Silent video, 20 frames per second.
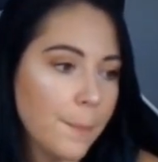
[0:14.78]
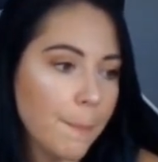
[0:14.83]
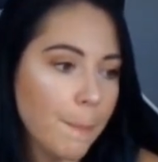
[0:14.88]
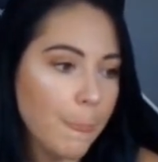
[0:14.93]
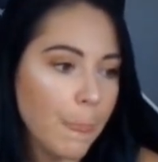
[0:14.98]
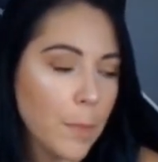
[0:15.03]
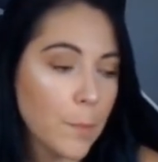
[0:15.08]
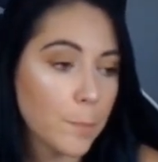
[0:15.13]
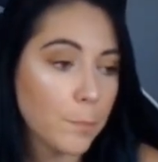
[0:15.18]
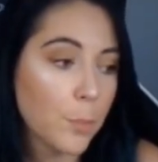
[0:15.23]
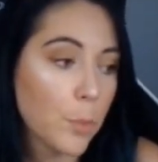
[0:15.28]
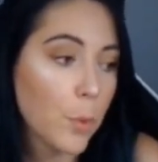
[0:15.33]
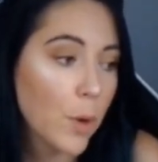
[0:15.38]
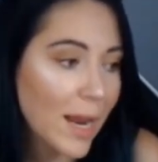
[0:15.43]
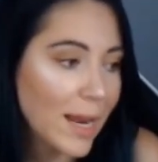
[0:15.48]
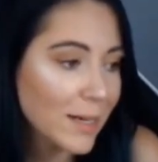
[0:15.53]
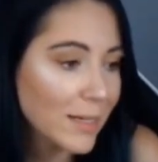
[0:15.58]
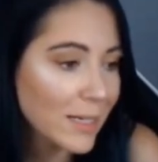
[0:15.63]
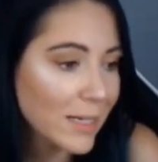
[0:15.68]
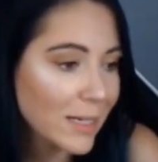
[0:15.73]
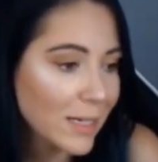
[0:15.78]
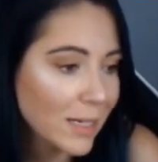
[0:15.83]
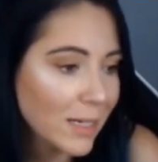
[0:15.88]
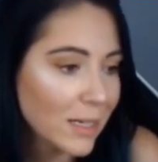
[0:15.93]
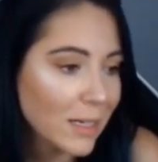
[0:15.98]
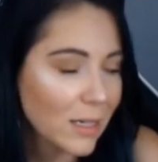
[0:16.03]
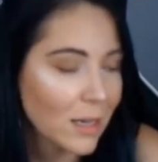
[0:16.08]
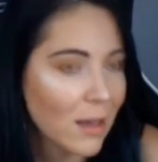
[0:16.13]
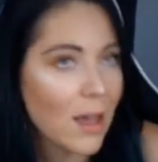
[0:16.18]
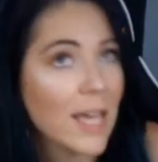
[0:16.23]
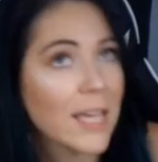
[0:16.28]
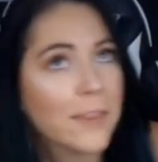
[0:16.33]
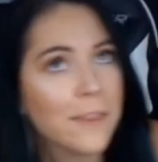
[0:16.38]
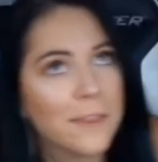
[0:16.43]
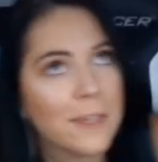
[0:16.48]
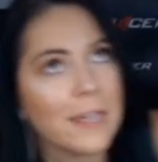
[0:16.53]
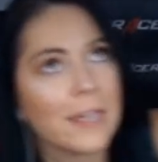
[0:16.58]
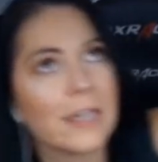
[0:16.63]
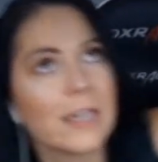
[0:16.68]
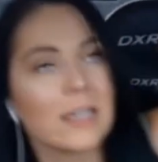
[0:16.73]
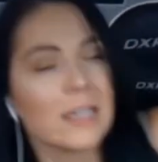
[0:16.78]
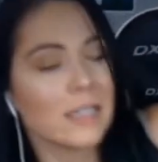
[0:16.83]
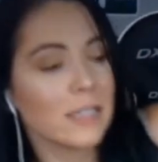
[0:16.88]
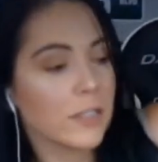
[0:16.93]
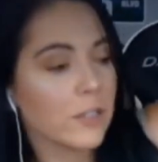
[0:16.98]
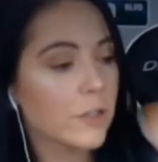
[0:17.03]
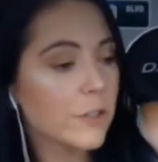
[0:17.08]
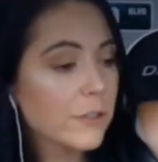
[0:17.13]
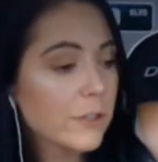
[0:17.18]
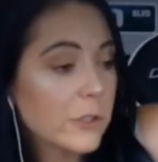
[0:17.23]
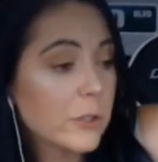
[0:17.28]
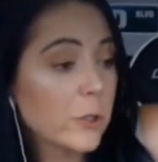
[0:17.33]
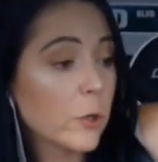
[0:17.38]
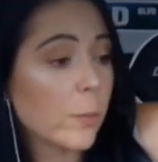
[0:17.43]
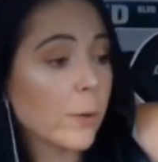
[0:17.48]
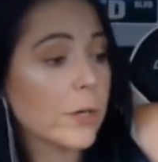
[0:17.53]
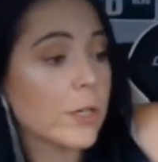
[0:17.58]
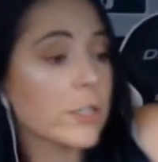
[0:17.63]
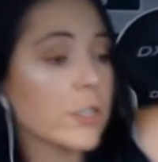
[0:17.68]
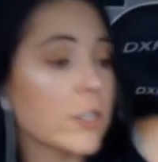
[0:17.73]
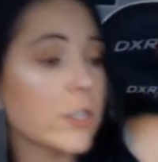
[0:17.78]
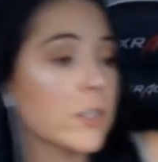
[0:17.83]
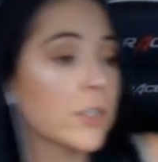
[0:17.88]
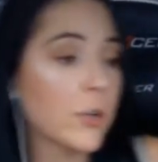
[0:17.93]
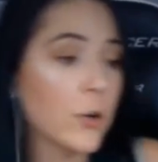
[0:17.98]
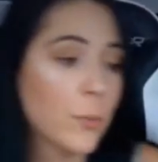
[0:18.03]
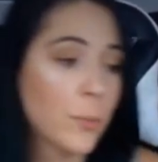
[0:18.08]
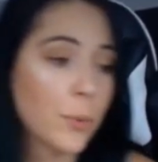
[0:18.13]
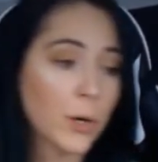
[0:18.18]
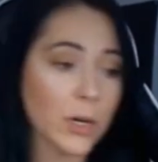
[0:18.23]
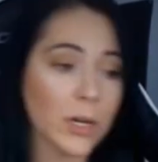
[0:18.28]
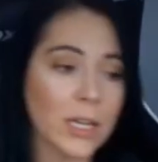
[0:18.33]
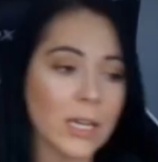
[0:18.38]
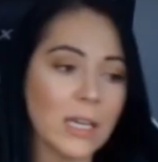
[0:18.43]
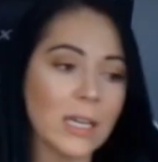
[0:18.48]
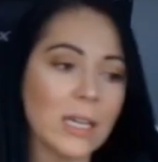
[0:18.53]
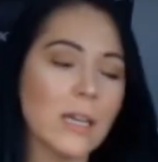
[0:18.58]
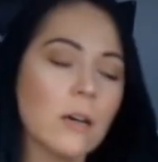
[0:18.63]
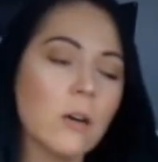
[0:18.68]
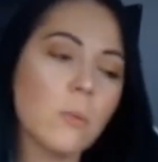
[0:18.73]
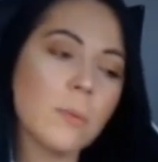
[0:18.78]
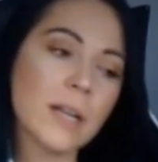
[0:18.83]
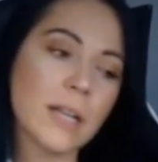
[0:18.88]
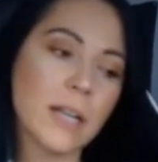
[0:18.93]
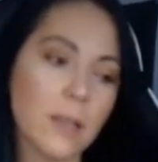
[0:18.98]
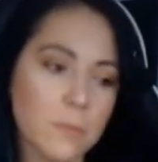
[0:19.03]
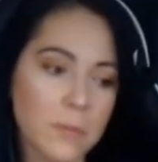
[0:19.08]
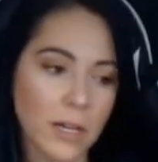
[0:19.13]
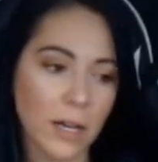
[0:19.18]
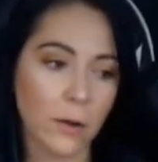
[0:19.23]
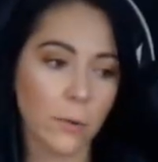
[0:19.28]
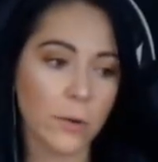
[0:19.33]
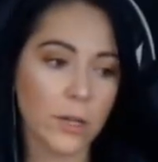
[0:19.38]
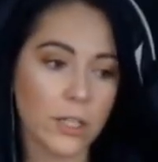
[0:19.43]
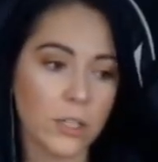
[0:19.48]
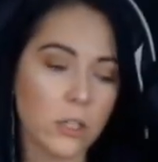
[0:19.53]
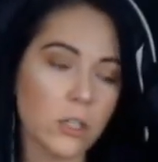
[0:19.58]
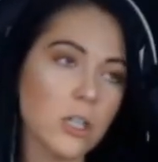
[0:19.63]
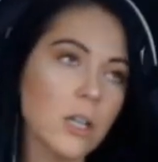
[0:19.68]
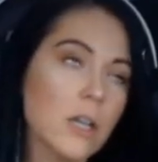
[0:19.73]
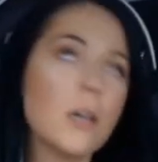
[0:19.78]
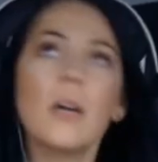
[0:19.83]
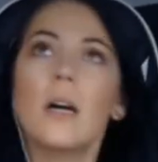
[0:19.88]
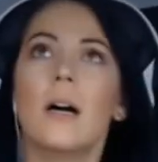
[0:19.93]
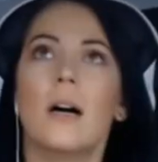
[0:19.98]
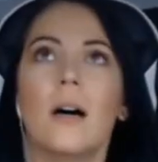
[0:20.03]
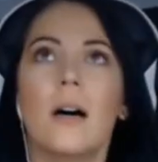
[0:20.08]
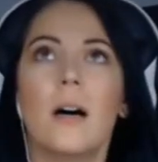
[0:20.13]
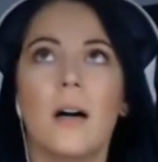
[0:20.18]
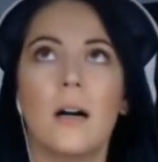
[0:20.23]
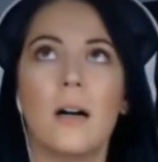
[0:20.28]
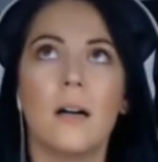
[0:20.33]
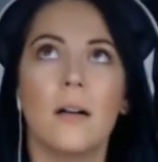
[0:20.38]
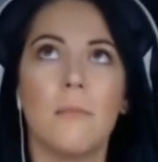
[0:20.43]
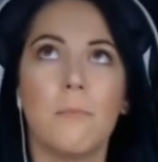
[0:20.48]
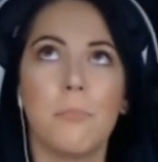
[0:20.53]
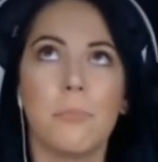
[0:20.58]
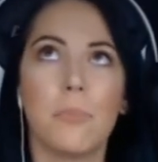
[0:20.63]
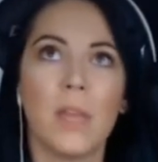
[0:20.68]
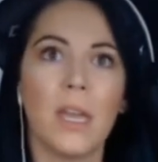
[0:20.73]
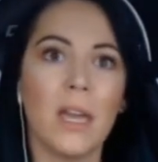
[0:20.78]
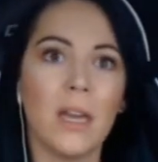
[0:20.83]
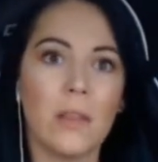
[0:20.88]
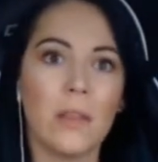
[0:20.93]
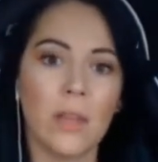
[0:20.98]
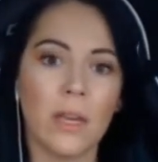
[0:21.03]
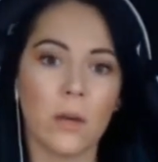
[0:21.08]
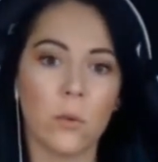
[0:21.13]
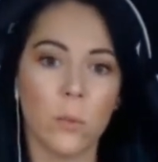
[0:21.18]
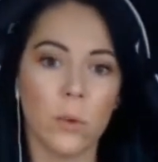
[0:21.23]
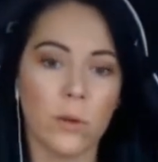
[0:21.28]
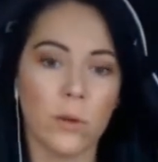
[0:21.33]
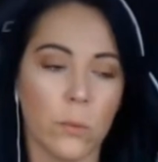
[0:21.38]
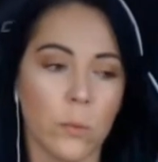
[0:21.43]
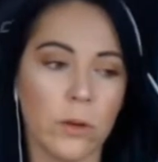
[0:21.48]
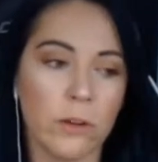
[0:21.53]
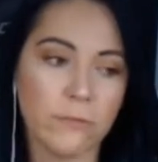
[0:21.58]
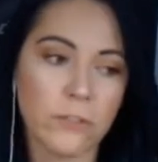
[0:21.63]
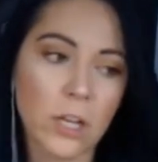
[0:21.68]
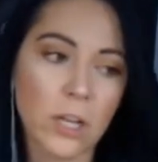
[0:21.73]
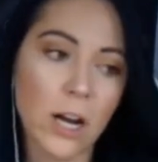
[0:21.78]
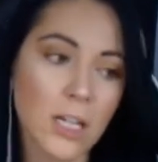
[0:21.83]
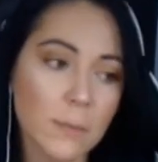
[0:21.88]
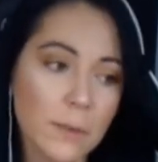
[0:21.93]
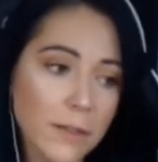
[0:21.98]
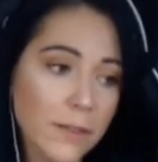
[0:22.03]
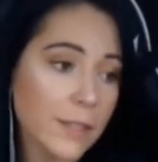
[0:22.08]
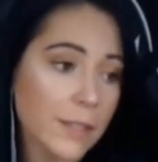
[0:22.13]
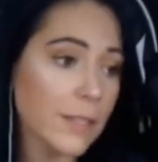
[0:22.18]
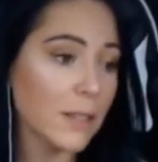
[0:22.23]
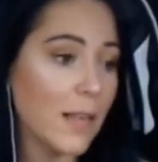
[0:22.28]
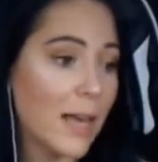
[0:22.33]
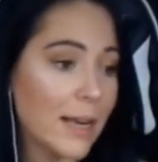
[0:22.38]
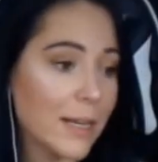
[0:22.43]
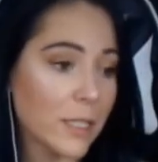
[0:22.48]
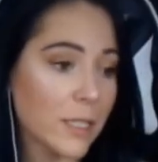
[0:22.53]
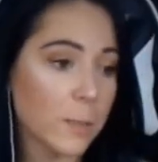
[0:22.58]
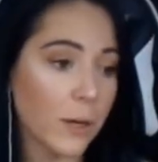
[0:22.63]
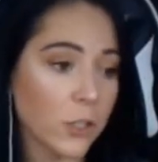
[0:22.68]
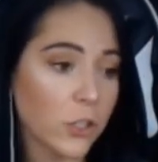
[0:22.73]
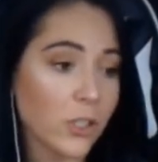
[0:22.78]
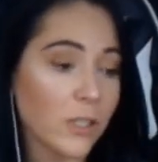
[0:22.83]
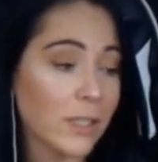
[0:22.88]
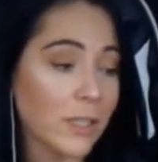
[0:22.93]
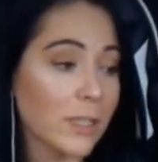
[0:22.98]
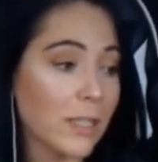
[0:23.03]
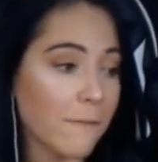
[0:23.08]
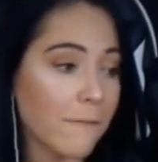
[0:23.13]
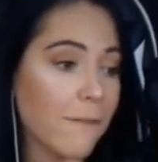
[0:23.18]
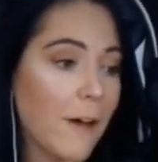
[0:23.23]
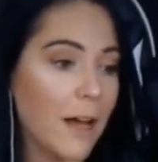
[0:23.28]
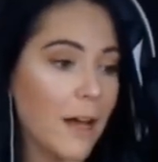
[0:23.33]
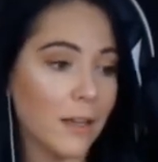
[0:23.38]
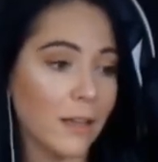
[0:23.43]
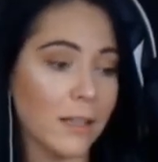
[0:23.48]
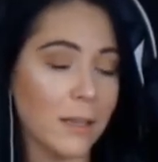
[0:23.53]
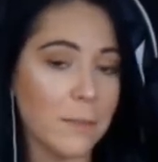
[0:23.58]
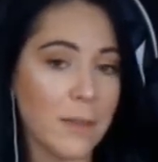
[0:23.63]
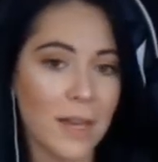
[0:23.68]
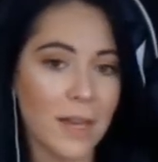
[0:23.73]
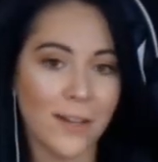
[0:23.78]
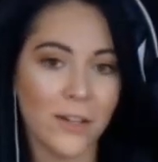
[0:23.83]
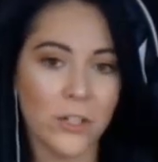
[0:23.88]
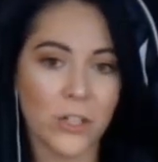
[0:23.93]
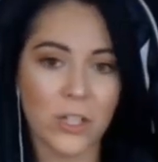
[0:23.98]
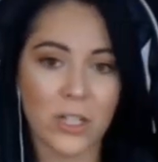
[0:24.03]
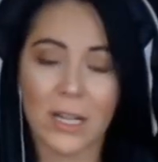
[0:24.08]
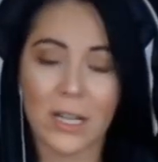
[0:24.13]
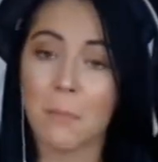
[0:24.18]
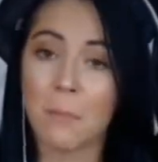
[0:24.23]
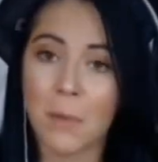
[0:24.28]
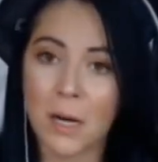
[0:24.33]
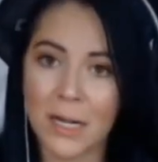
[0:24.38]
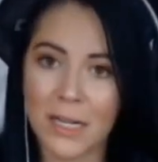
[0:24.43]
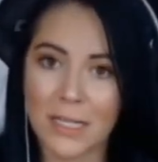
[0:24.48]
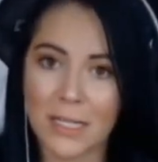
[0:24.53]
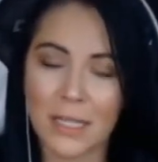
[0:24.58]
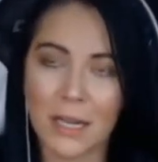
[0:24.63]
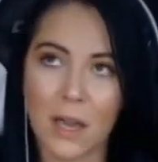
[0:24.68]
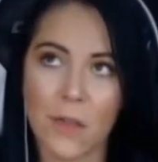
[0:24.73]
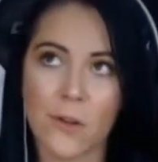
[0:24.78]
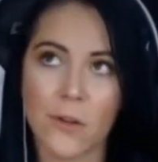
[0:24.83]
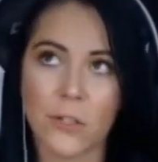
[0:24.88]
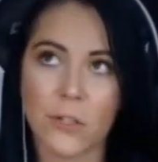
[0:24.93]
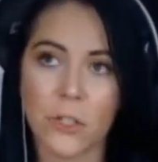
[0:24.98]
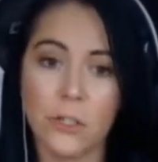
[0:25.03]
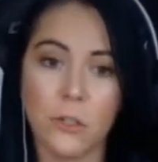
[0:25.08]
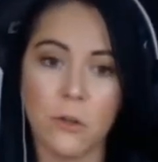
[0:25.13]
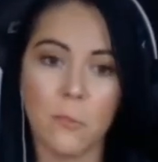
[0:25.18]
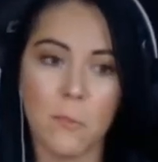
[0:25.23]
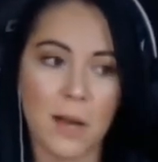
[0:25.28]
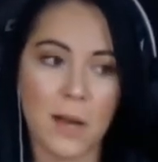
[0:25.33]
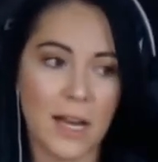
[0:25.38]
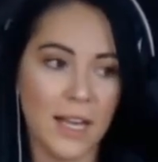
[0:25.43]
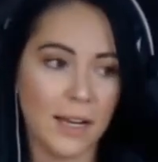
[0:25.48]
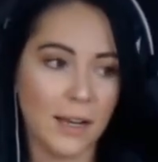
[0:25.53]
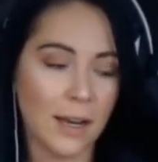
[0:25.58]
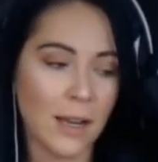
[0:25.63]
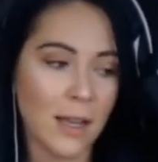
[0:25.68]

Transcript: branding, I think, is super, super key. Oh my god, Ming, I wish. And like we've talked about this a lot, especially since I finally managed to get money together to do mine.